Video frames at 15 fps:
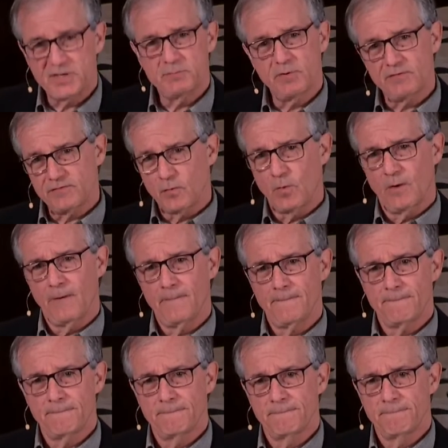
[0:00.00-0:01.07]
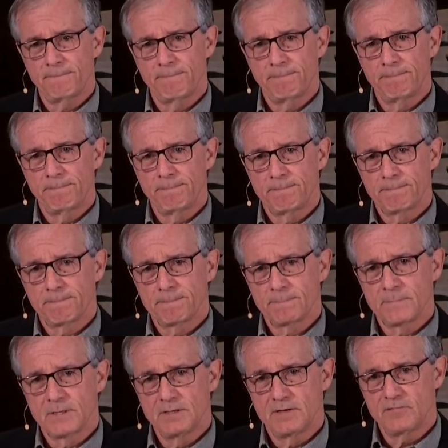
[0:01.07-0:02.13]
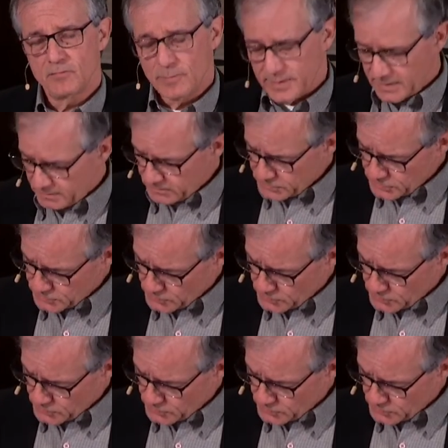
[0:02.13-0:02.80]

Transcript: seen before. If you've been in the